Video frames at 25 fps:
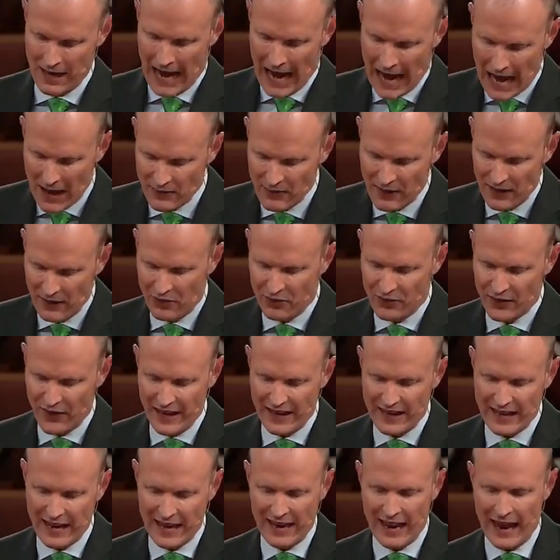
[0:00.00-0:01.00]
and then
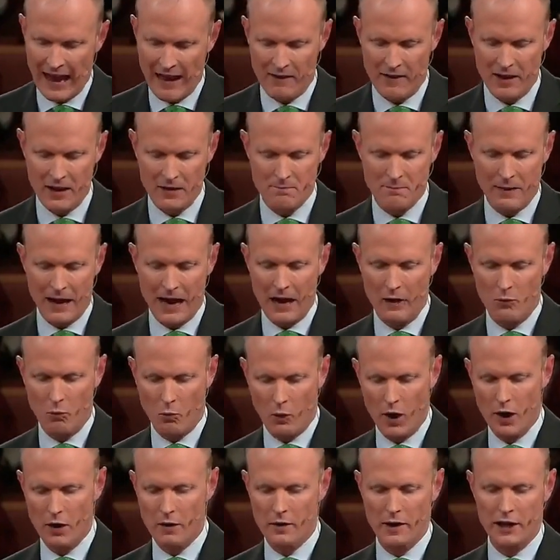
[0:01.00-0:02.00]
thinking how it might
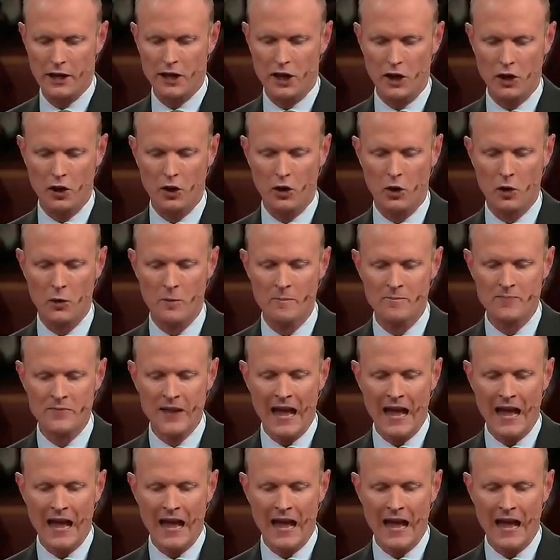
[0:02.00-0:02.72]
worry you,